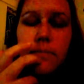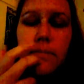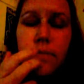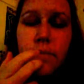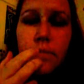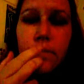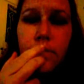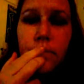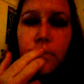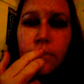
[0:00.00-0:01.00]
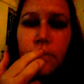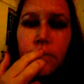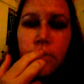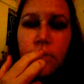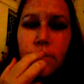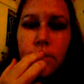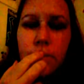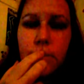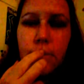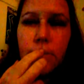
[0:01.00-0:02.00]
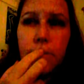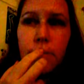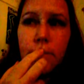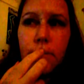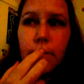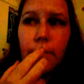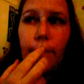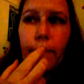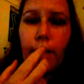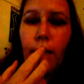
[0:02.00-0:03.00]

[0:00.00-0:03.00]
(no one is talking)